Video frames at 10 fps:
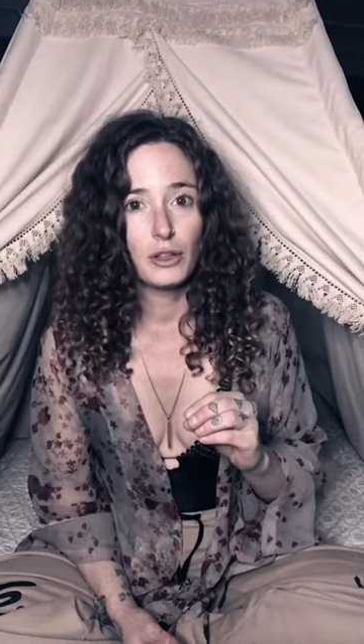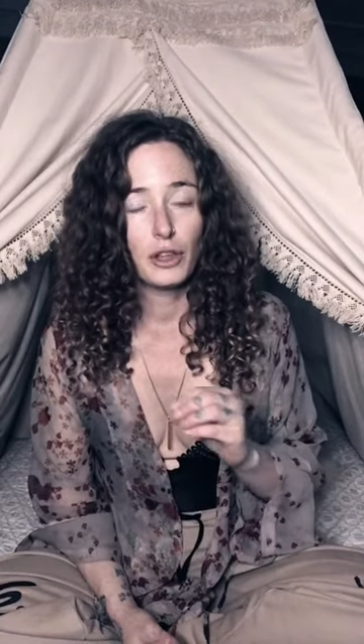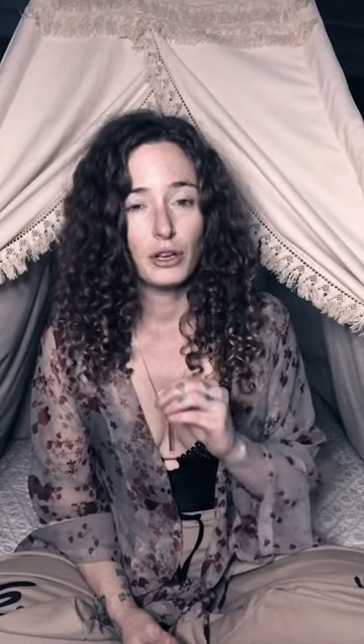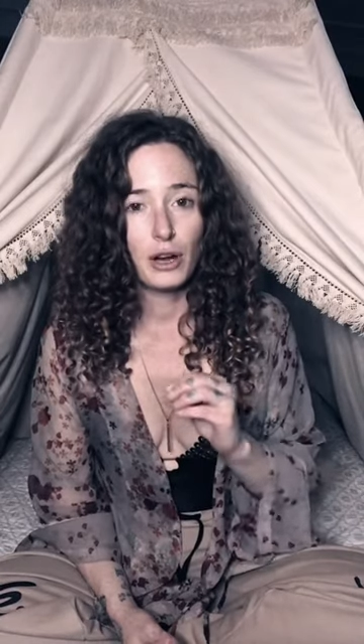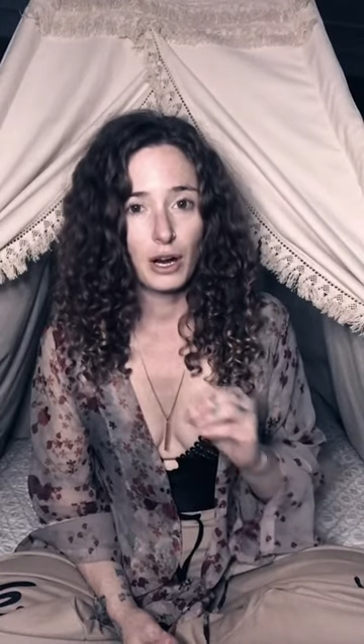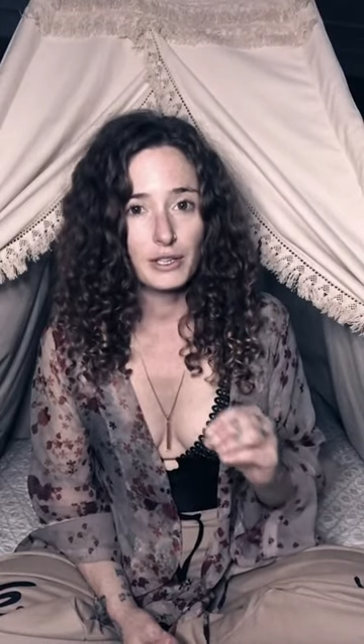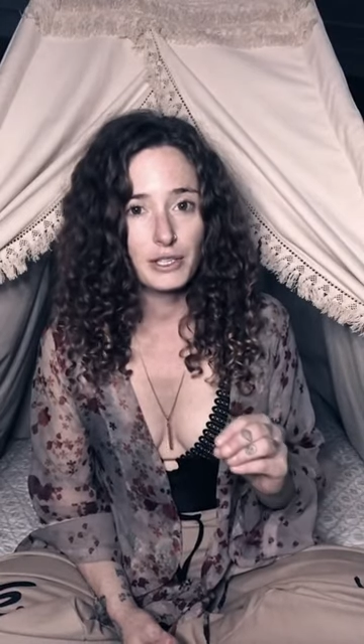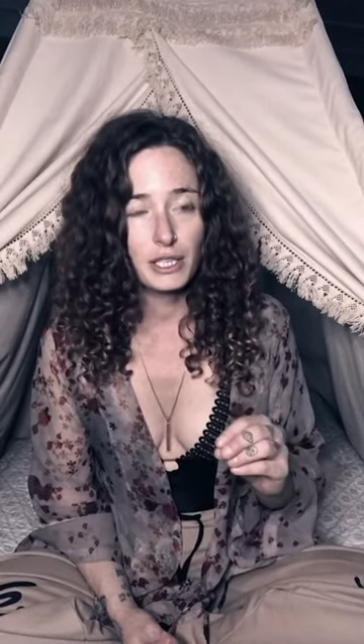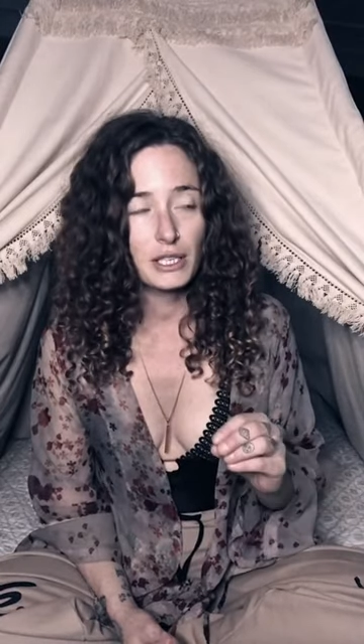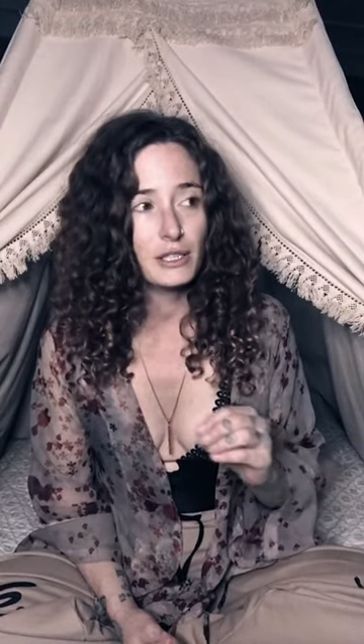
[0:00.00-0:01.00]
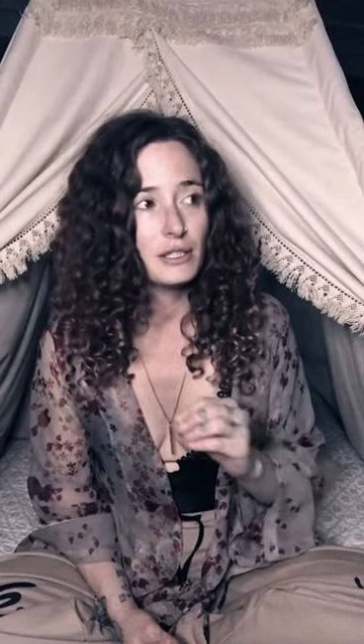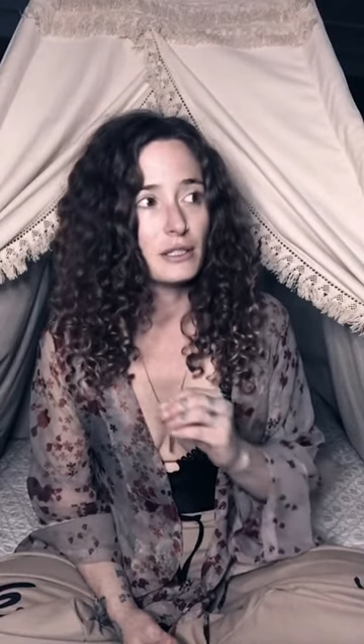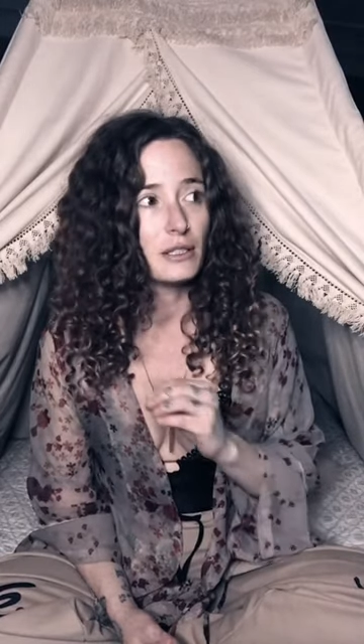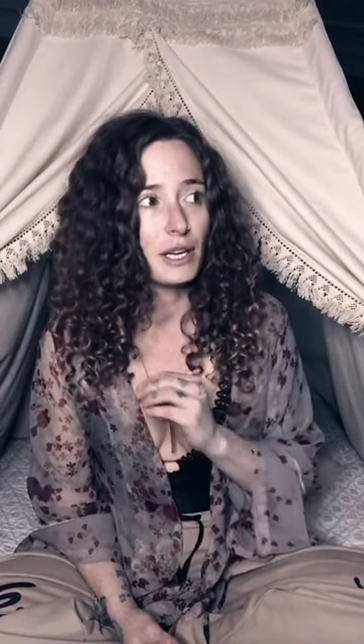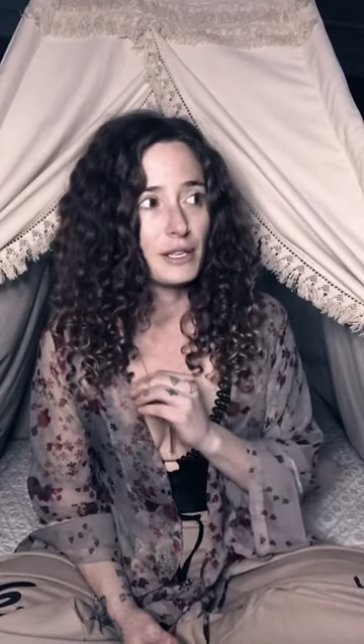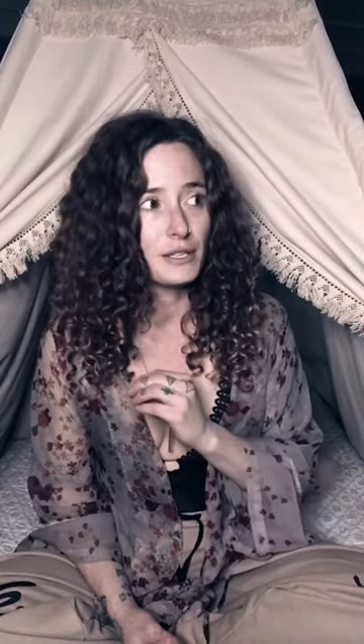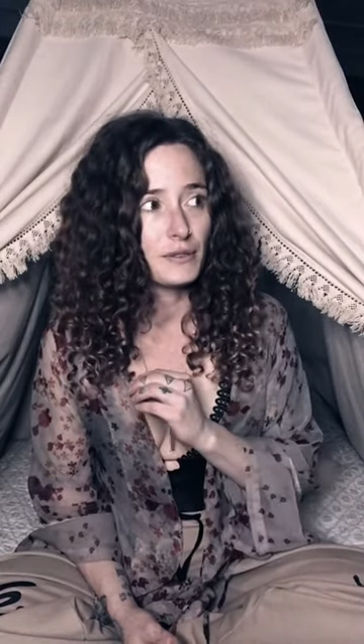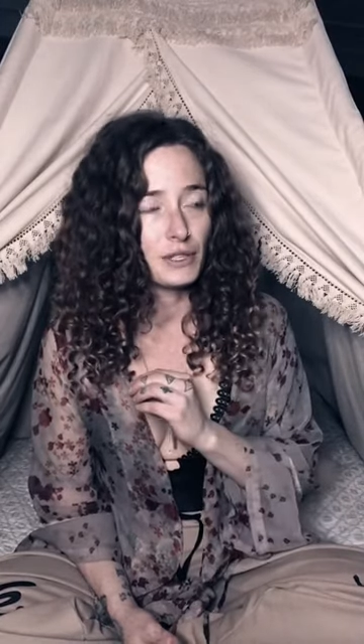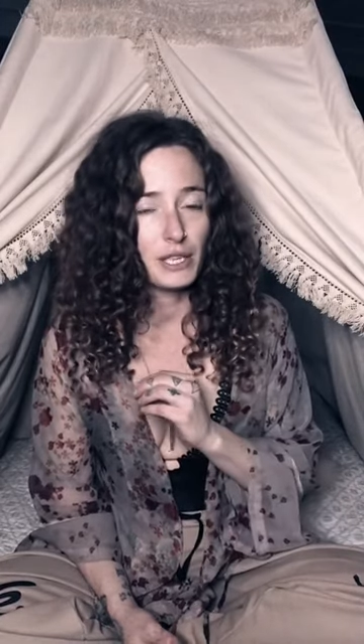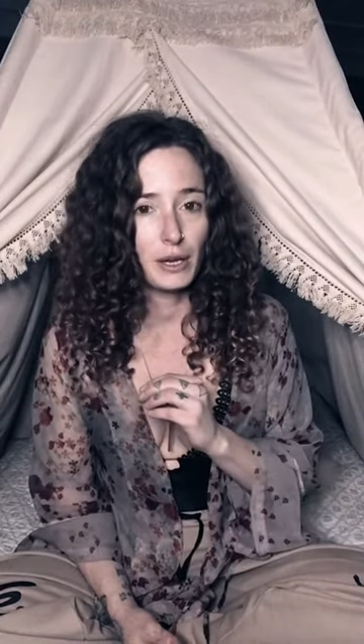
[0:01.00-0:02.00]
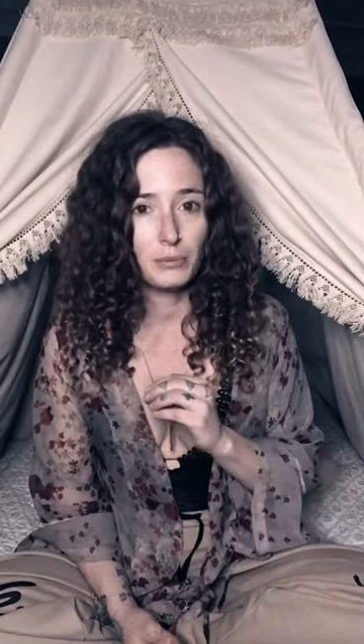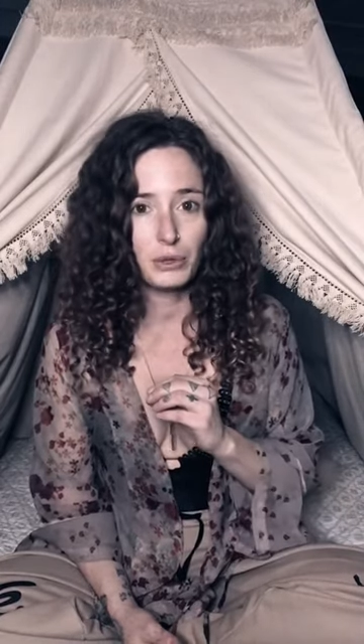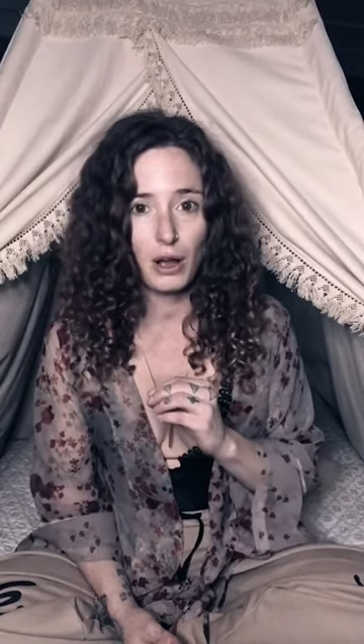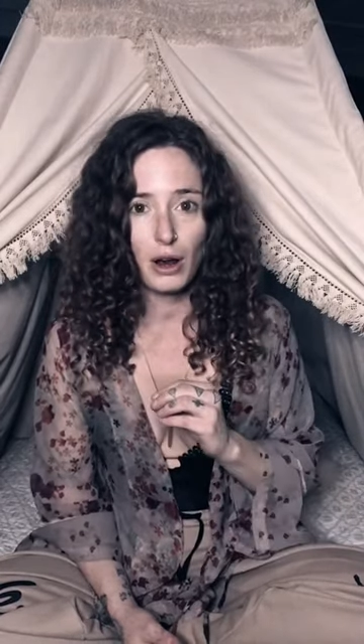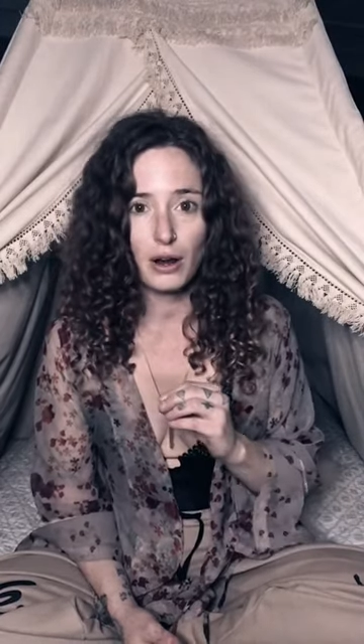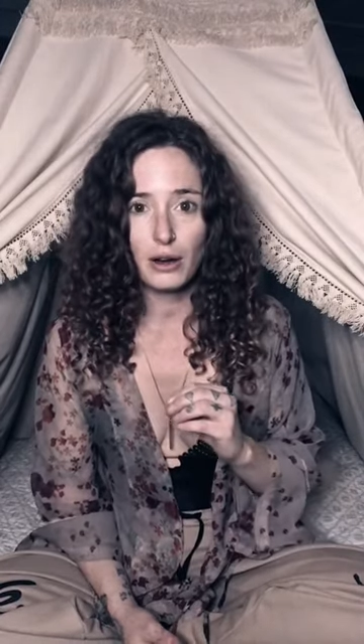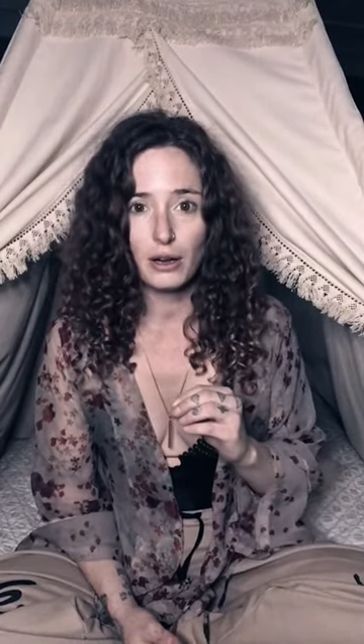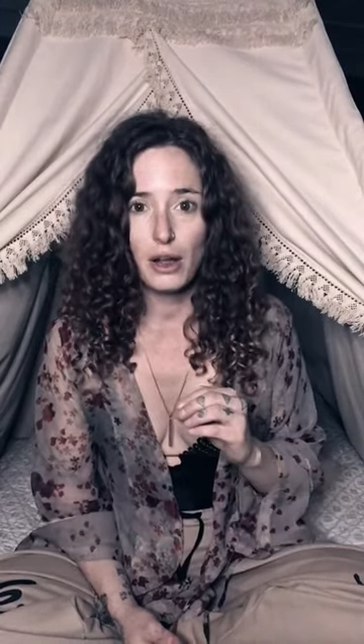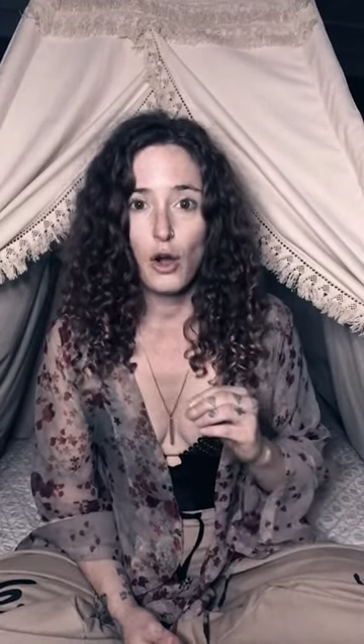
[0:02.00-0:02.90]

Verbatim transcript: the Gnostics, the Knights of the Templar,